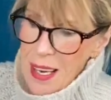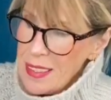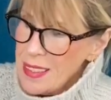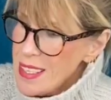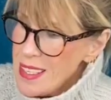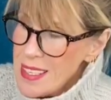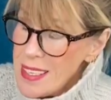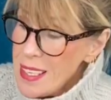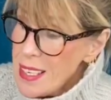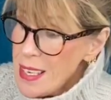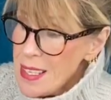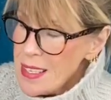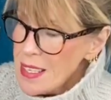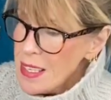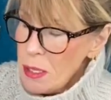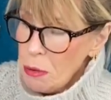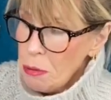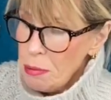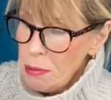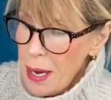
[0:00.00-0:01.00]
it's, it's
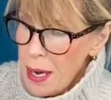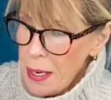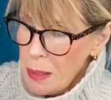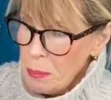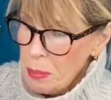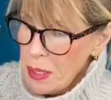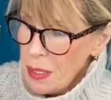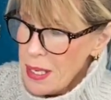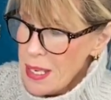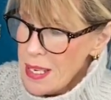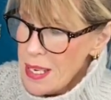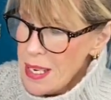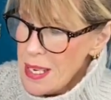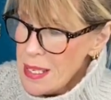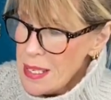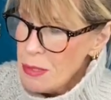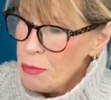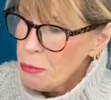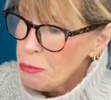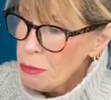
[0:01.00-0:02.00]
incredible. It
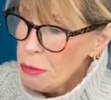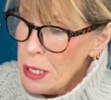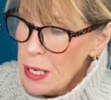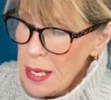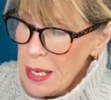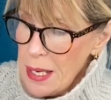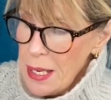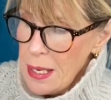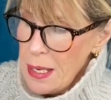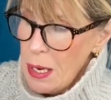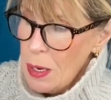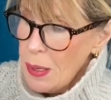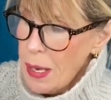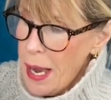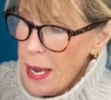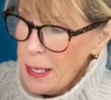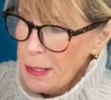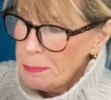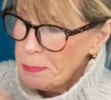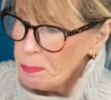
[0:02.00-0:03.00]
is really, okay,